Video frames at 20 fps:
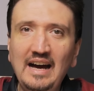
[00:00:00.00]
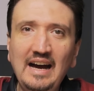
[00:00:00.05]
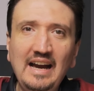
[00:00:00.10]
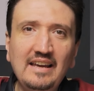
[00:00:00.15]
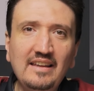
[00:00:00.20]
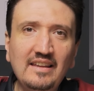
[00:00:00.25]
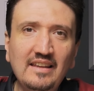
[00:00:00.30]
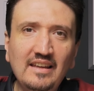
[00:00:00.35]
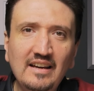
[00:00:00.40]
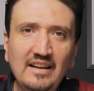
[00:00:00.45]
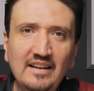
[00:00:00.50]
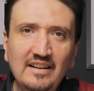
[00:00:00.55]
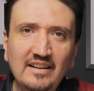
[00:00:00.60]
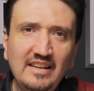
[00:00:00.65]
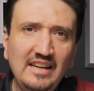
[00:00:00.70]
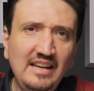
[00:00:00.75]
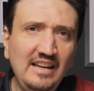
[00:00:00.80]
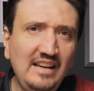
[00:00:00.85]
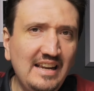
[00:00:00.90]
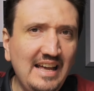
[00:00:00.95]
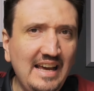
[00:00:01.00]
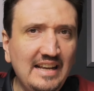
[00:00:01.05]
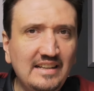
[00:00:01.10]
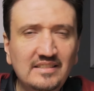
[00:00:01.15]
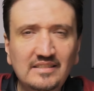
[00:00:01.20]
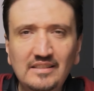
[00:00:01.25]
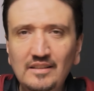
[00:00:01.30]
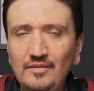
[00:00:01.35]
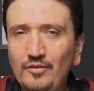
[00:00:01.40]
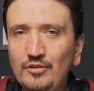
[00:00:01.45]
I really like
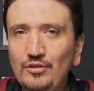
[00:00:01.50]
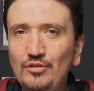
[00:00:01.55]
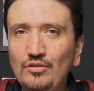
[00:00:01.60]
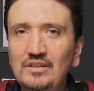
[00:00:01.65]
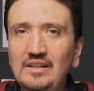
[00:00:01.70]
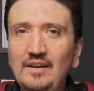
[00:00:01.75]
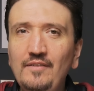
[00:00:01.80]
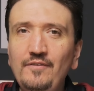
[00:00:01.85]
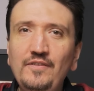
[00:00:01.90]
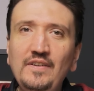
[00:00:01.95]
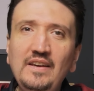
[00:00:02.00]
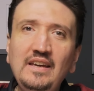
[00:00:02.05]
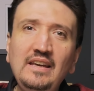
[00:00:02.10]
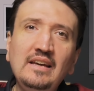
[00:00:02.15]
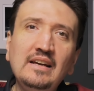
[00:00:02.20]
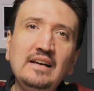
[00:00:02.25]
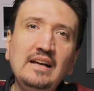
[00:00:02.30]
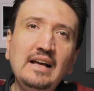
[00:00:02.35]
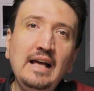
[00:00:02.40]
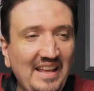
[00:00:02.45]
street photography,